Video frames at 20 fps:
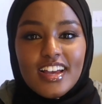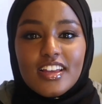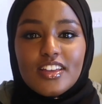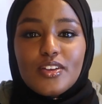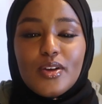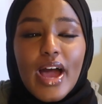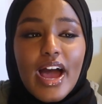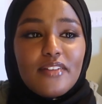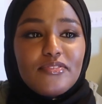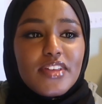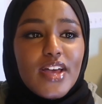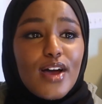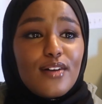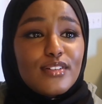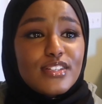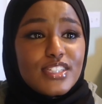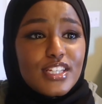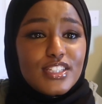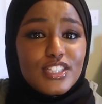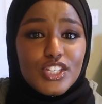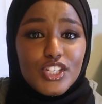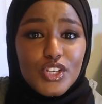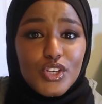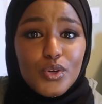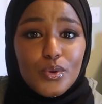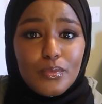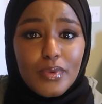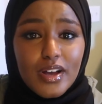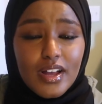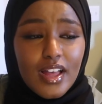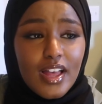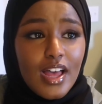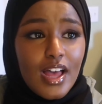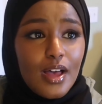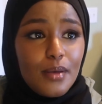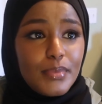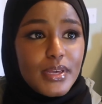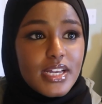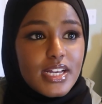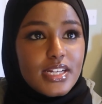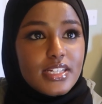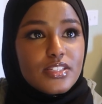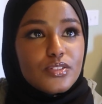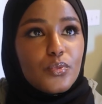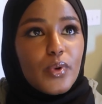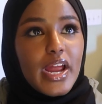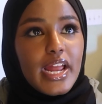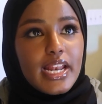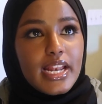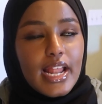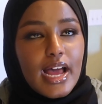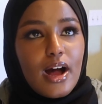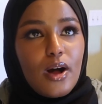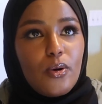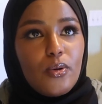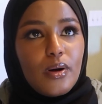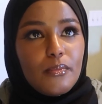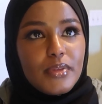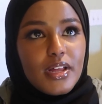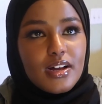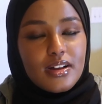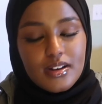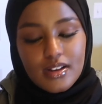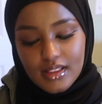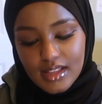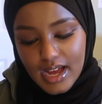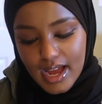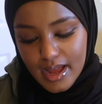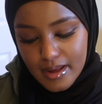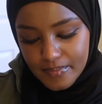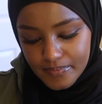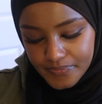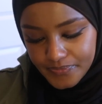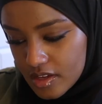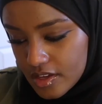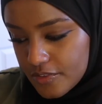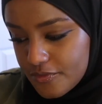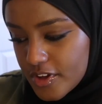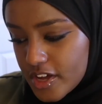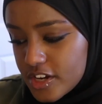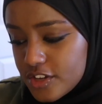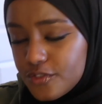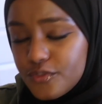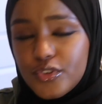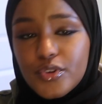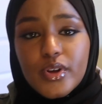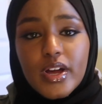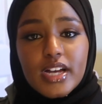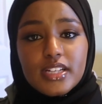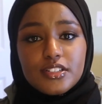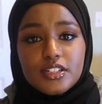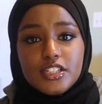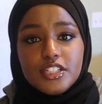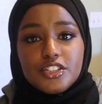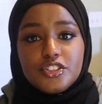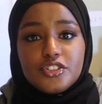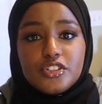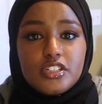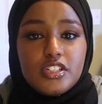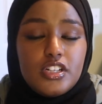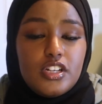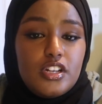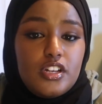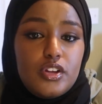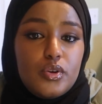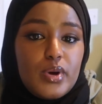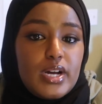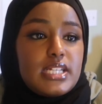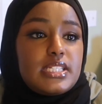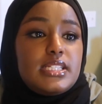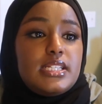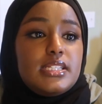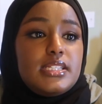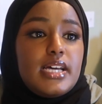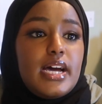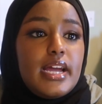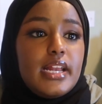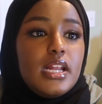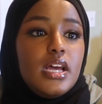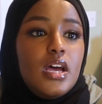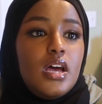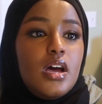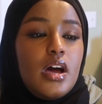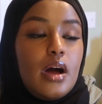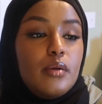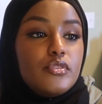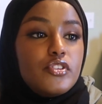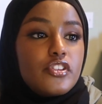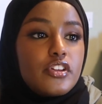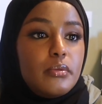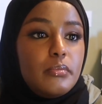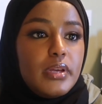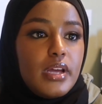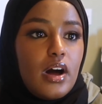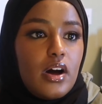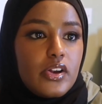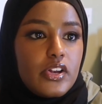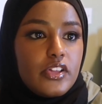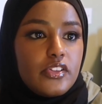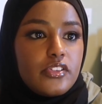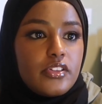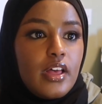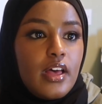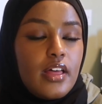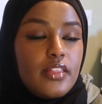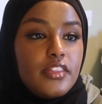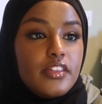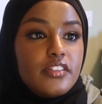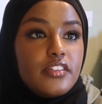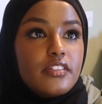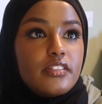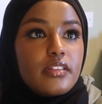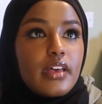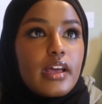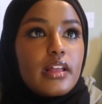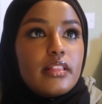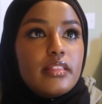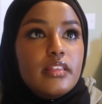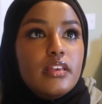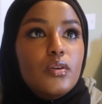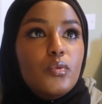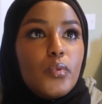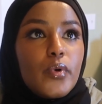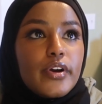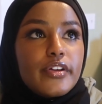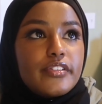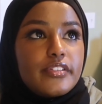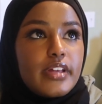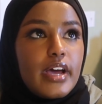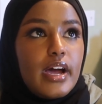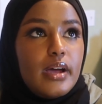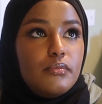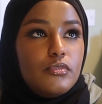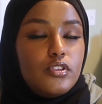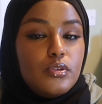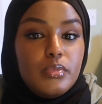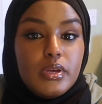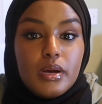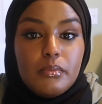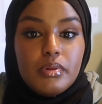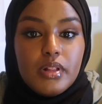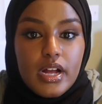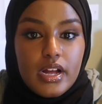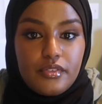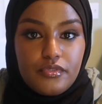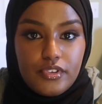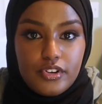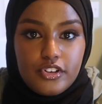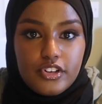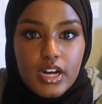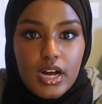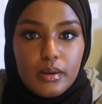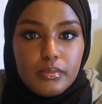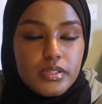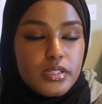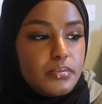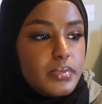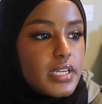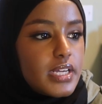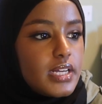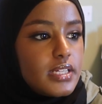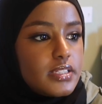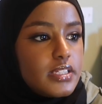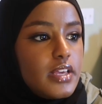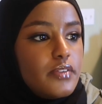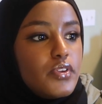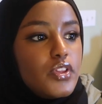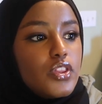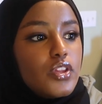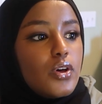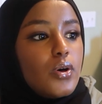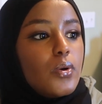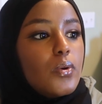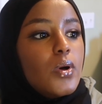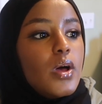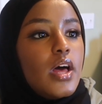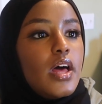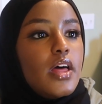You have to have a sense of humor, because right now, I'm not gonna lie, if any of you guys are interested in UX design, I'm just gonna be honest, this is like the worst time to be applying for jobs, because even though